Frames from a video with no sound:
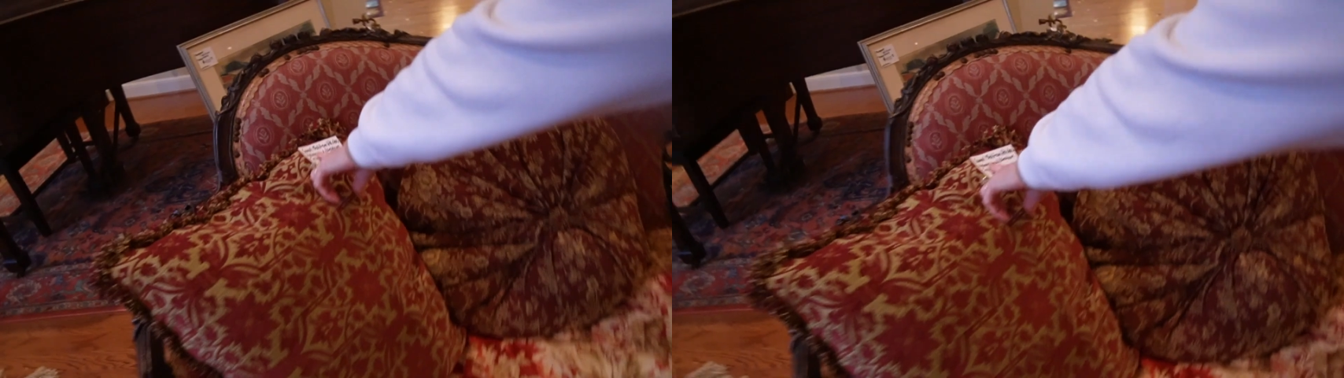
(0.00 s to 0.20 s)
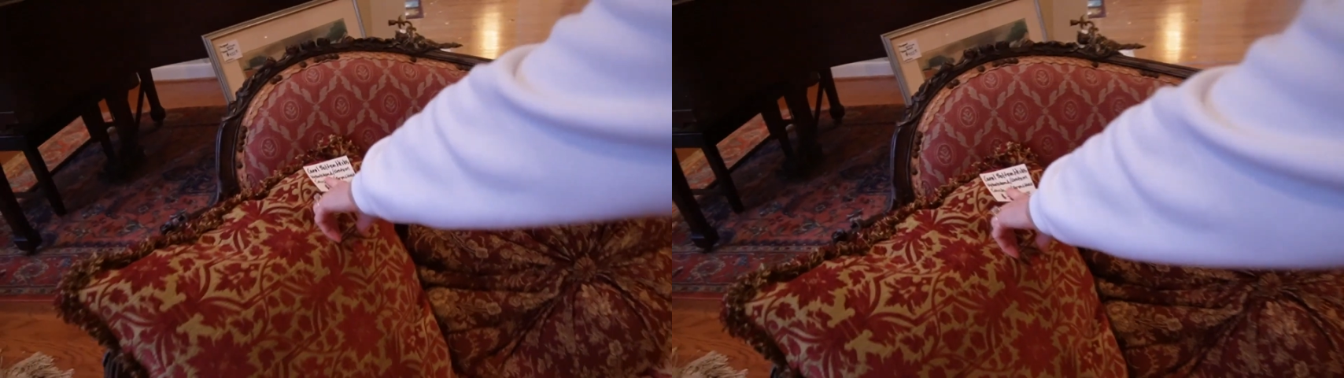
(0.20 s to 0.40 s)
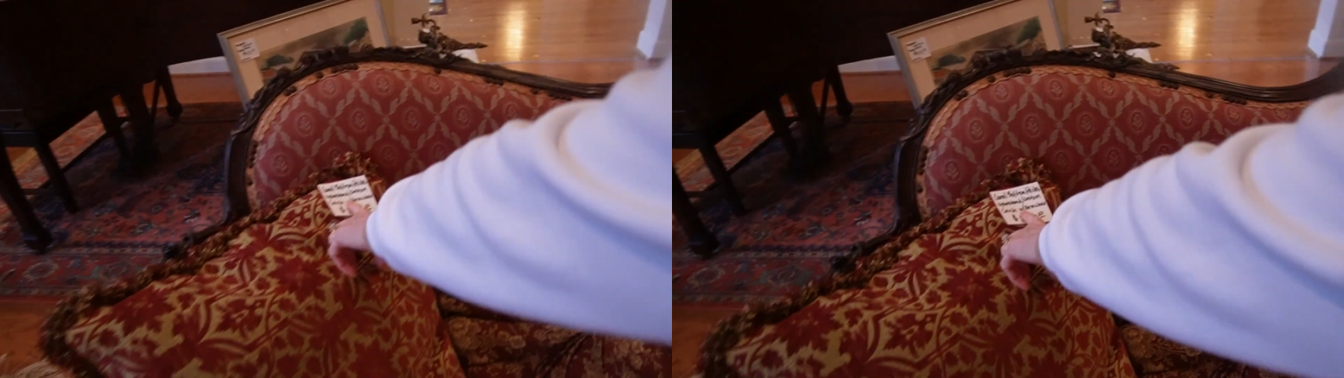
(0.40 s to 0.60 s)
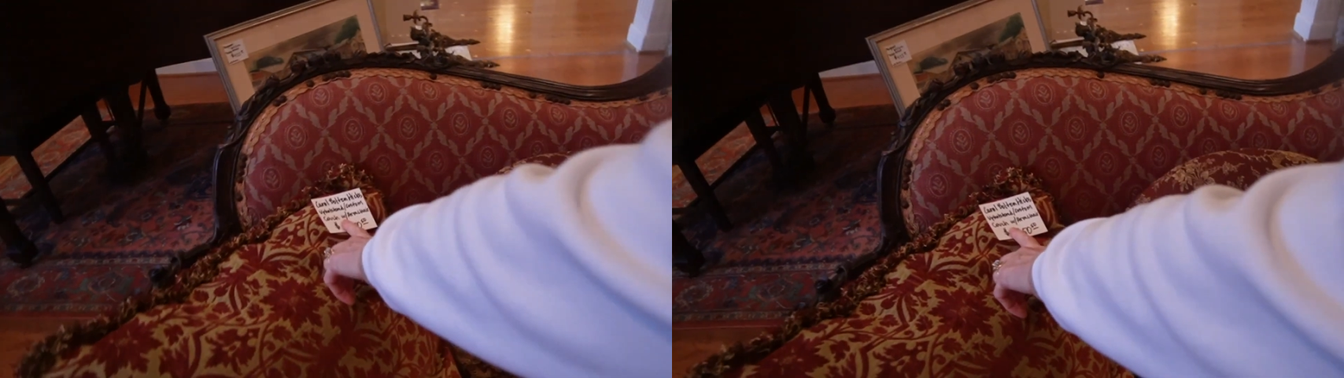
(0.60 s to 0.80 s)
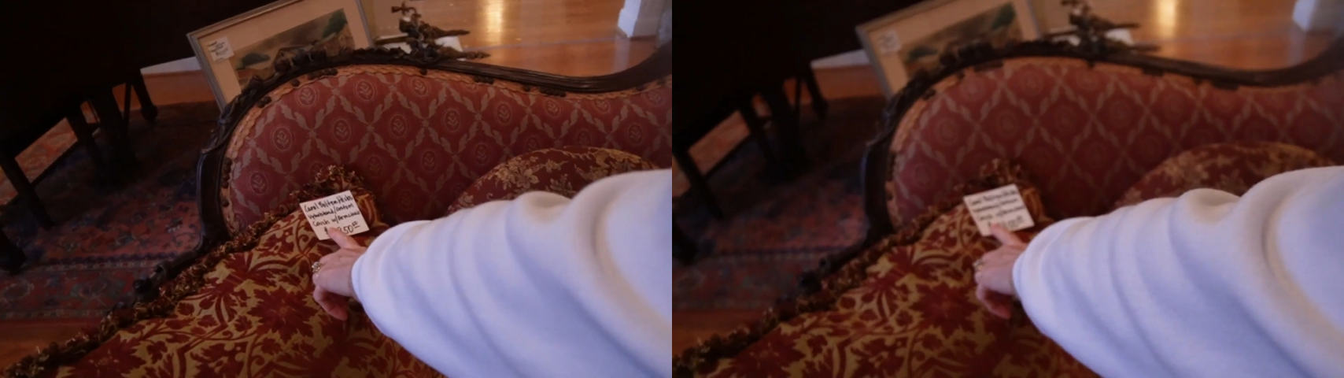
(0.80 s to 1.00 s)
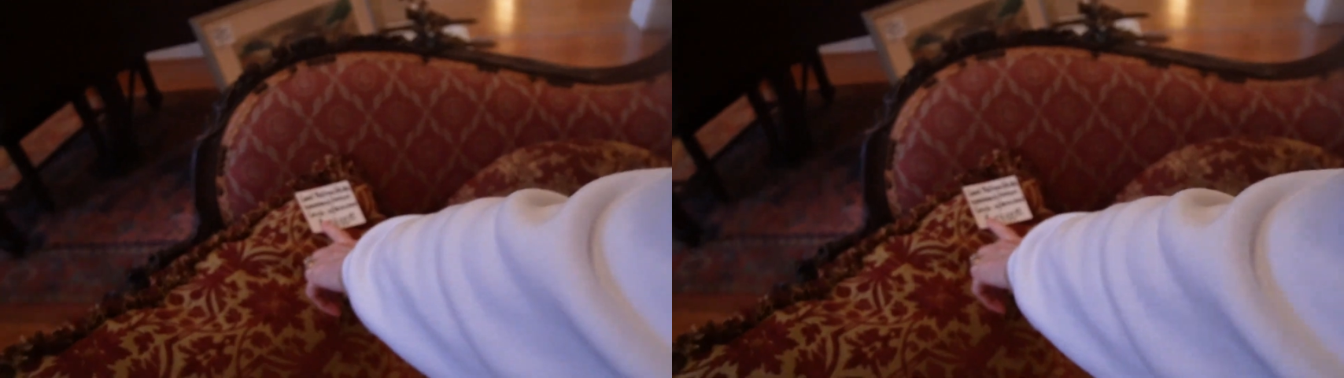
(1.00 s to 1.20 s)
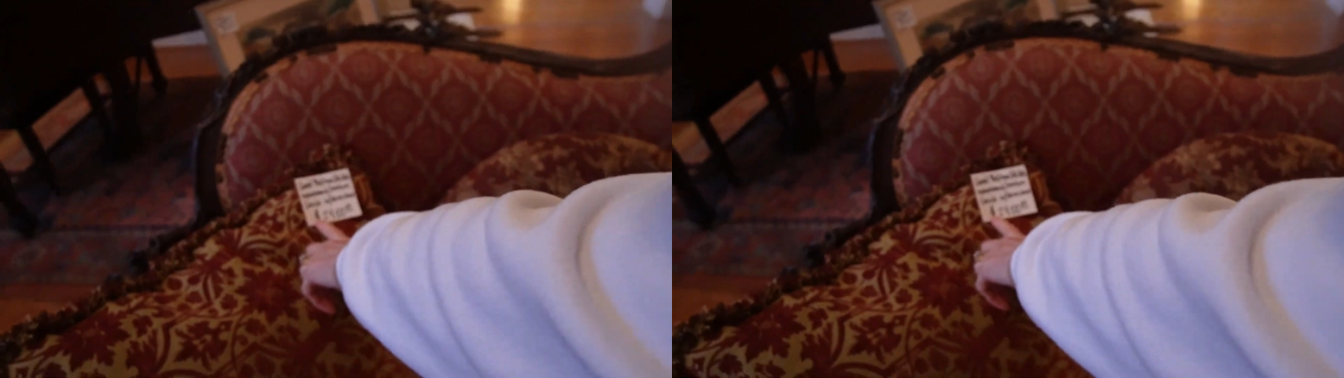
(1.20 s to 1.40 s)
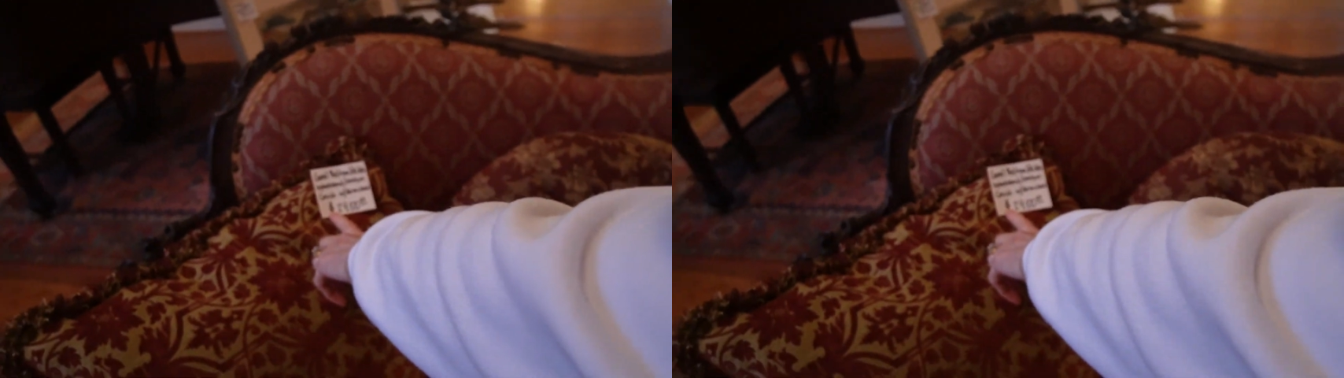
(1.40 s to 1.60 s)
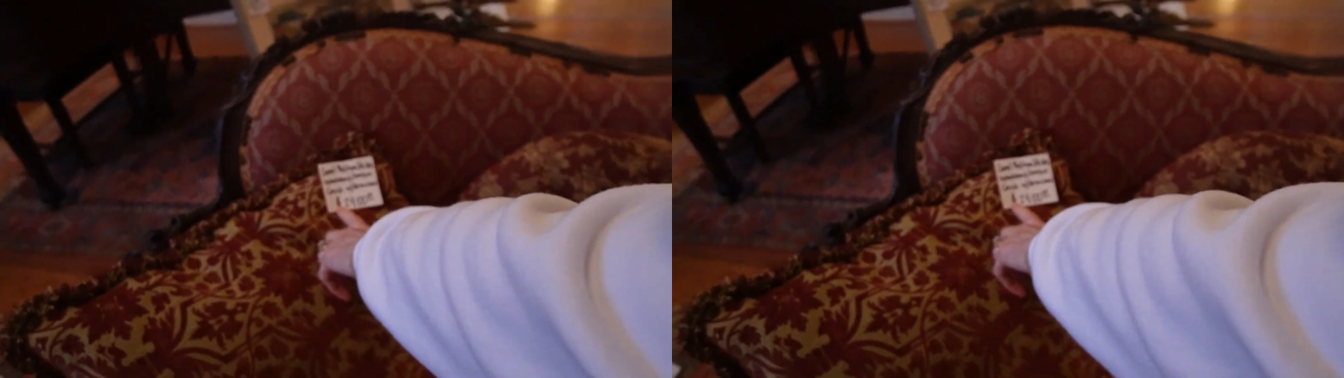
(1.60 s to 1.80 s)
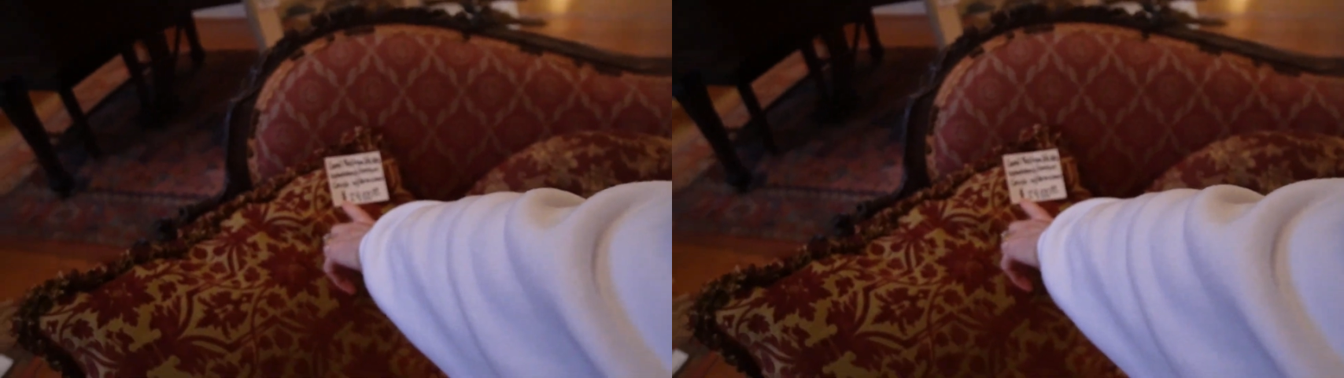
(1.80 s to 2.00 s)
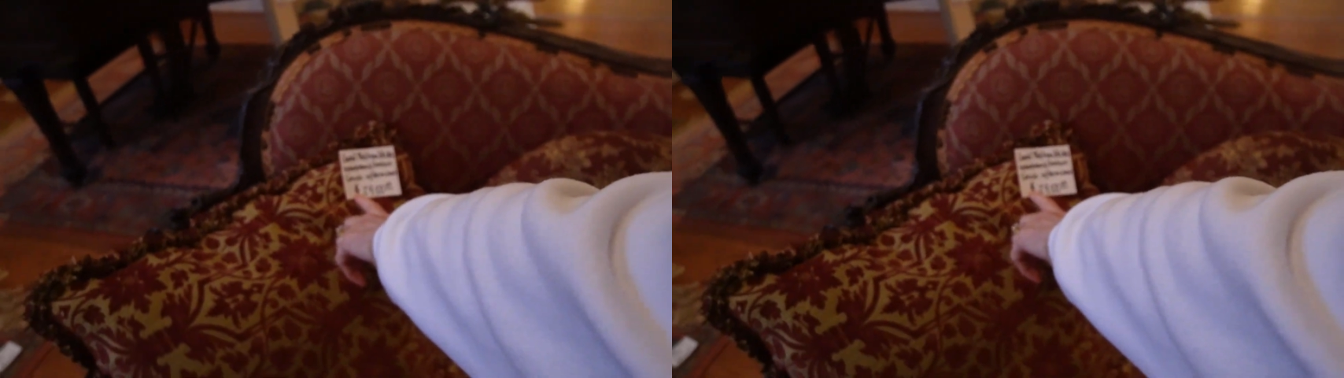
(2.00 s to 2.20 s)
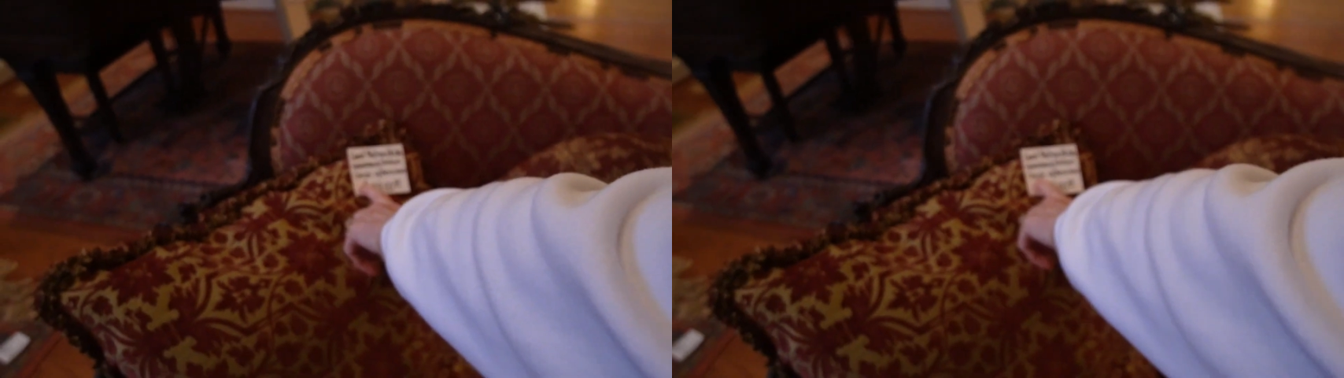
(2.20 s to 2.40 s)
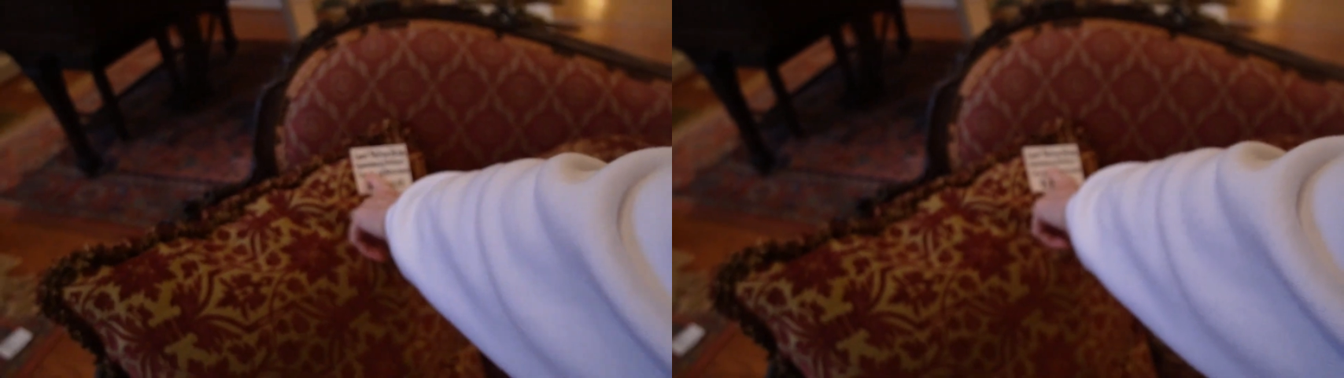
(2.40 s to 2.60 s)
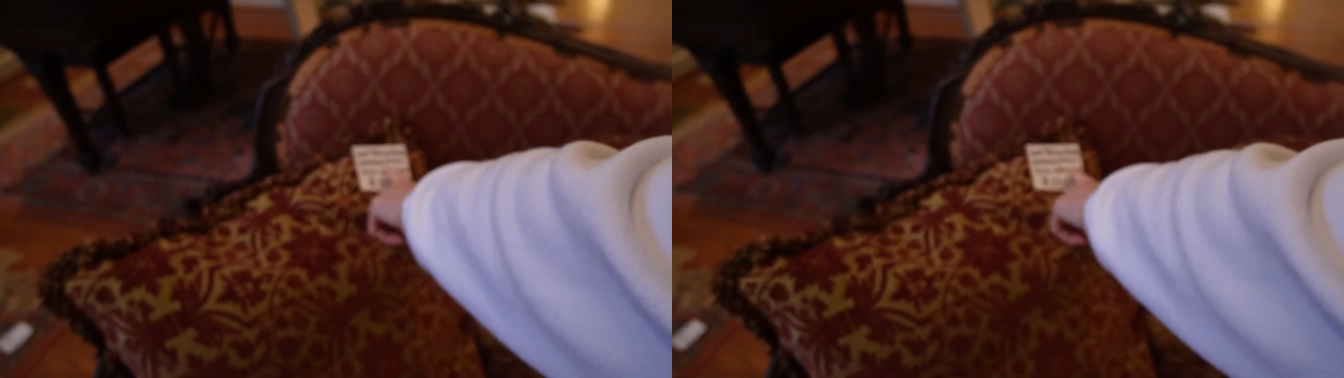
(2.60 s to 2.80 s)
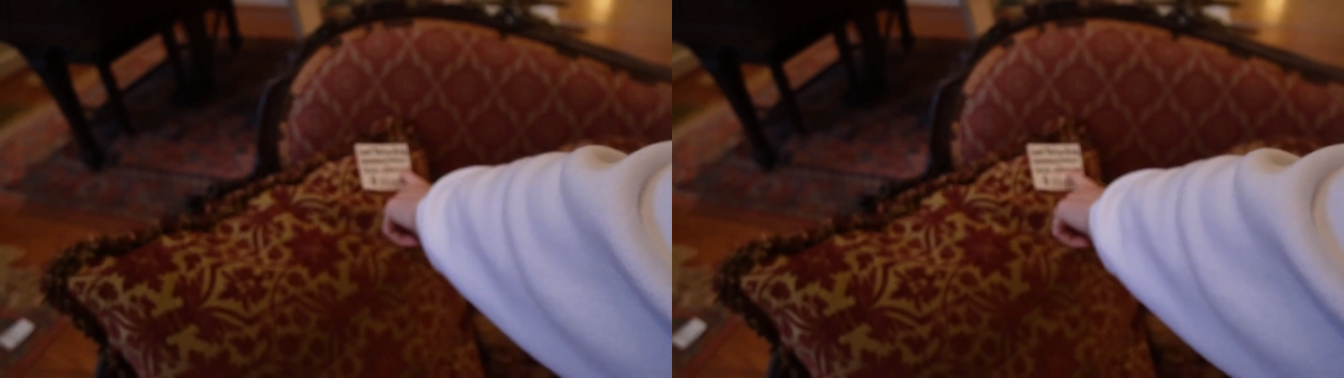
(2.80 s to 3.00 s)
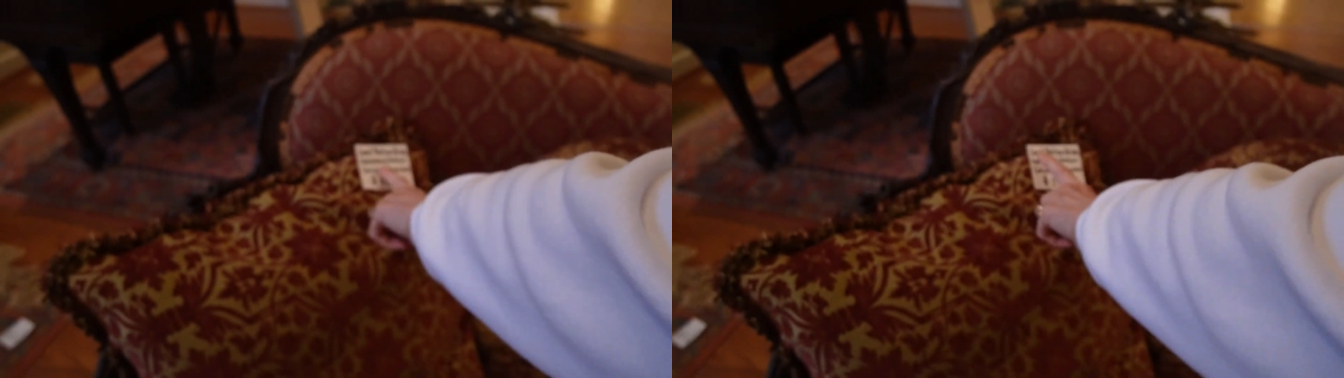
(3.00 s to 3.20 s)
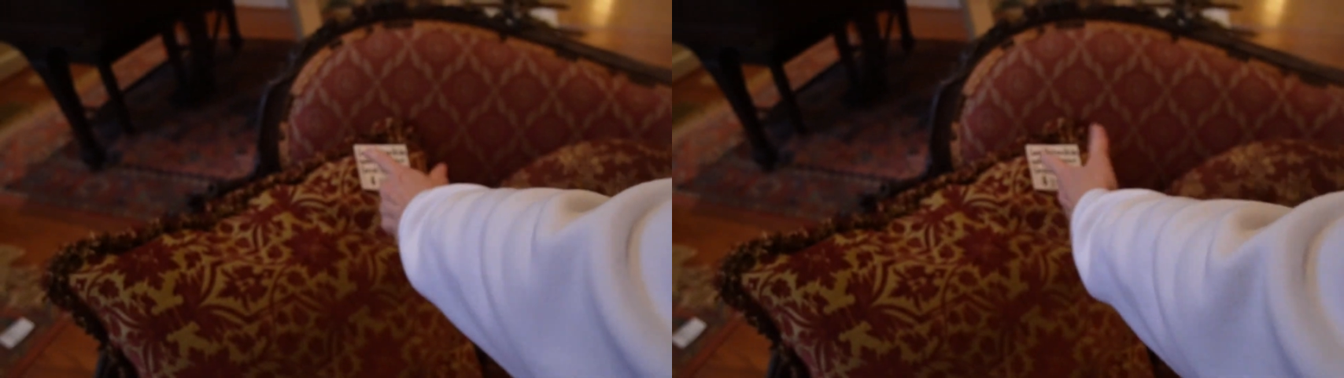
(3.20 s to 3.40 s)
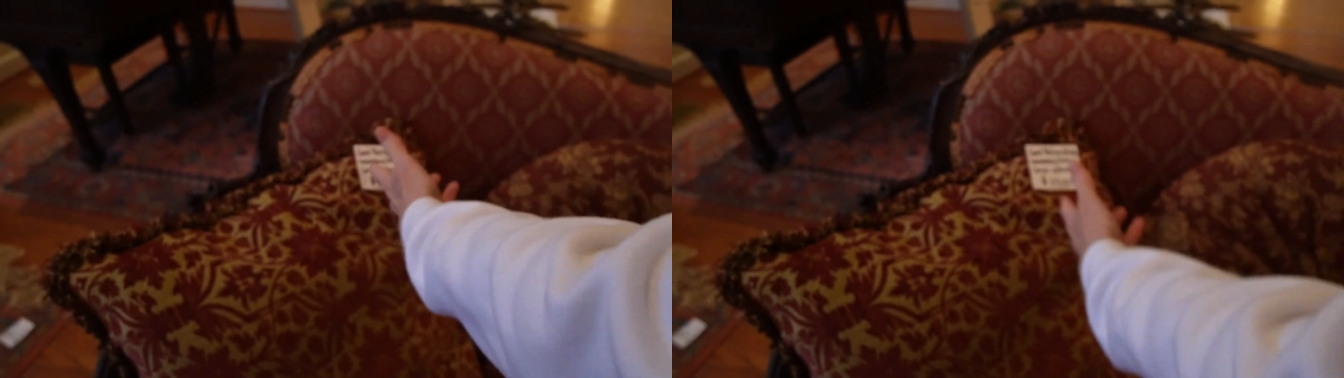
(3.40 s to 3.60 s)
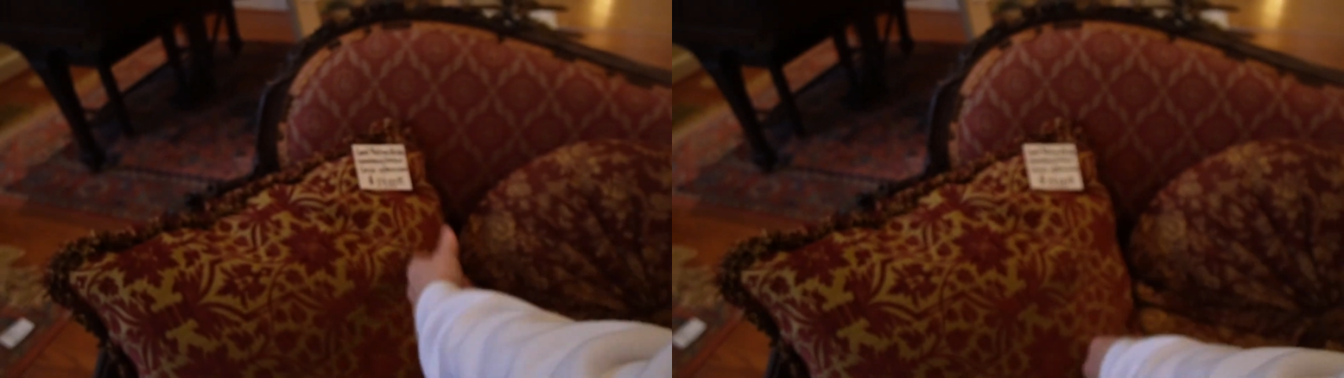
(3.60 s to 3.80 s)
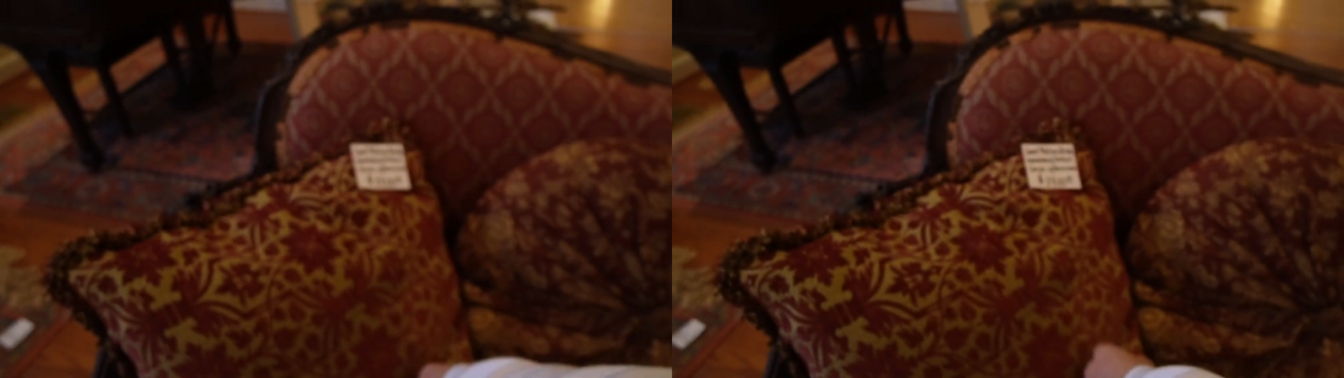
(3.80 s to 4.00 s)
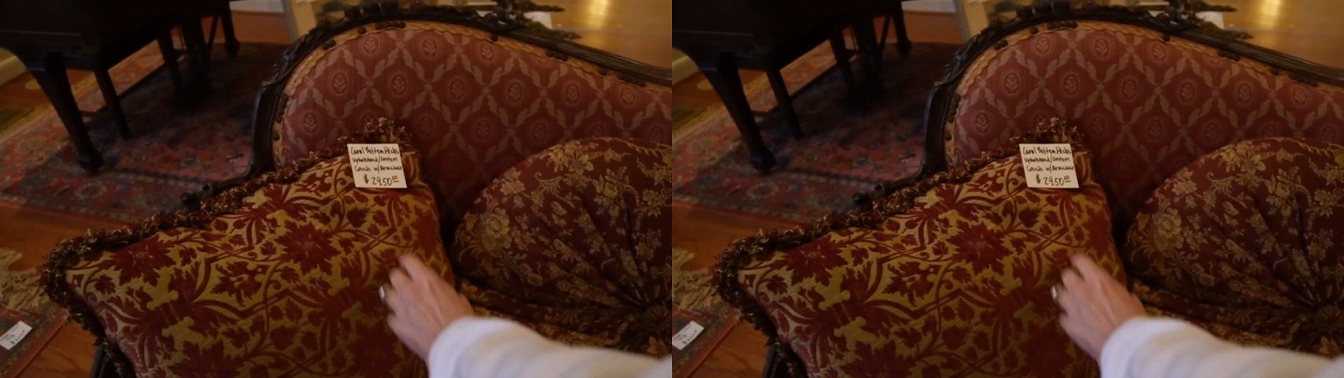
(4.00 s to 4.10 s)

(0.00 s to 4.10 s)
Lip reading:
Nobody's mouth can be seen.